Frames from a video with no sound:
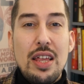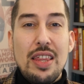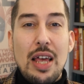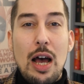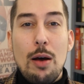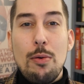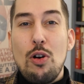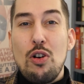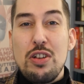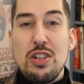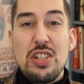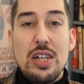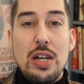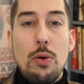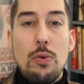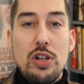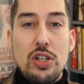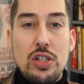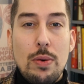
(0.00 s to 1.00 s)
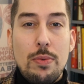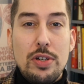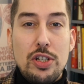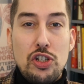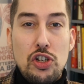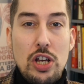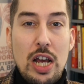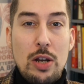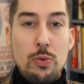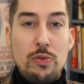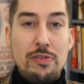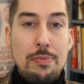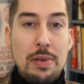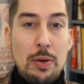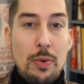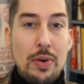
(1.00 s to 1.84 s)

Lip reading: that honestly I wish someone had shared with me